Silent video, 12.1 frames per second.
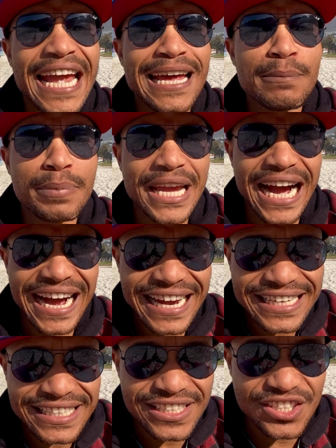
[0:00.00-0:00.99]
And
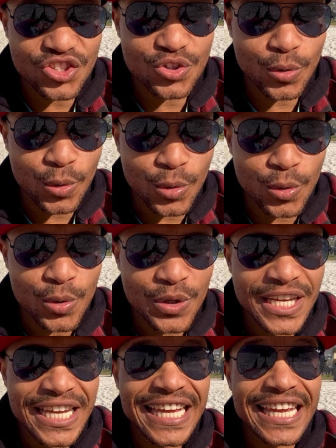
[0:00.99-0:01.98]
behind this door
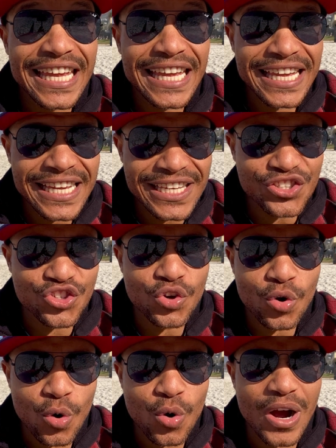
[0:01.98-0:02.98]
is
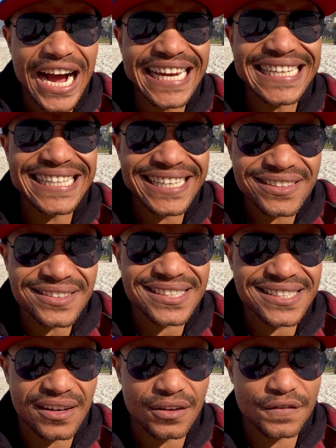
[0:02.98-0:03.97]
your ideal
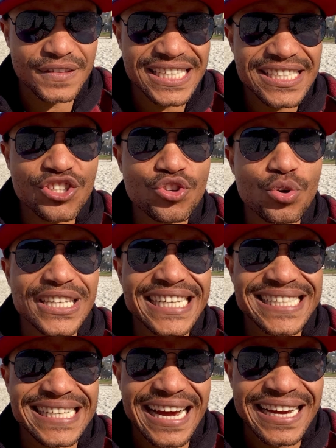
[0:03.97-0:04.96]
self. This is your
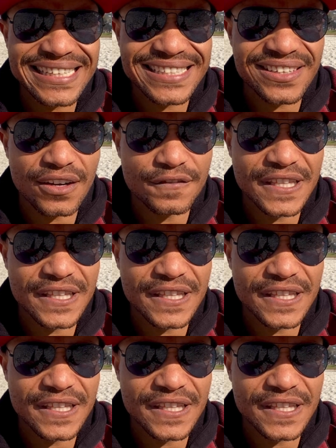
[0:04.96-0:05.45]
desired self.